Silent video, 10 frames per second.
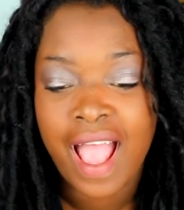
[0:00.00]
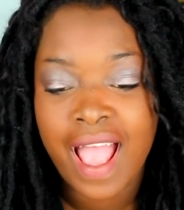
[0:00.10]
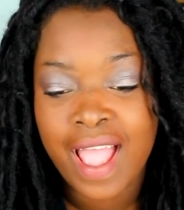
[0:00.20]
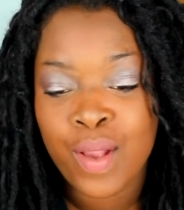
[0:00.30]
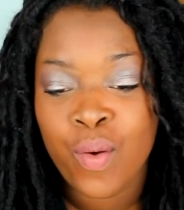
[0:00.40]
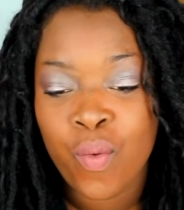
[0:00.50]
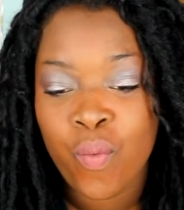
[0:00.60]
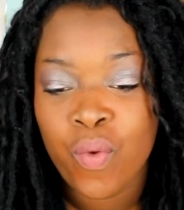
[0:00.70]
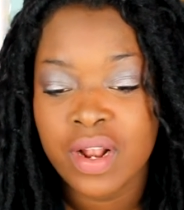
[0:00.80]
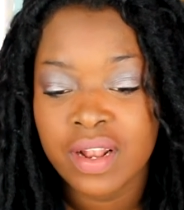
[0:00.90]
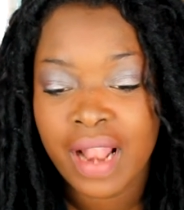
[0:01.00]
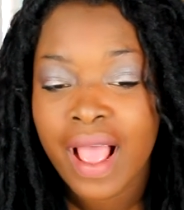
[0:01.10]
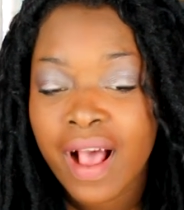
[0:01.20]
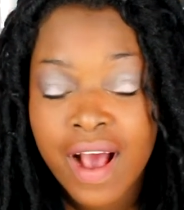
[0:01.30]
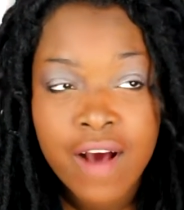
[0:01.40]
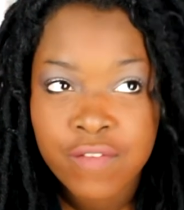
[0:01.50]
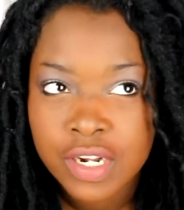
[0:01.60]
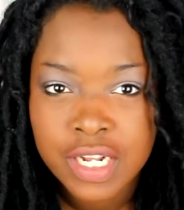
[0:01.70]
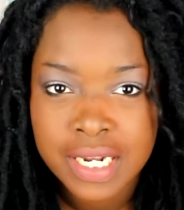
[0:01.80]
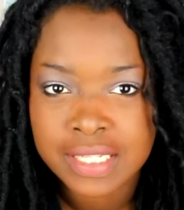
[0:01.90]
I would love for
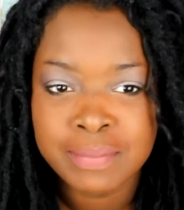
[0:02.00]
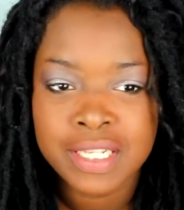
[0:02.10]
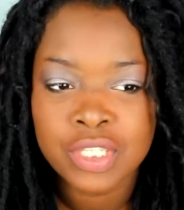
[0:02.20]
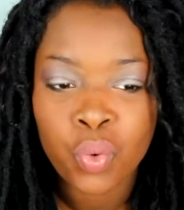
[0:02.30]
Christmas,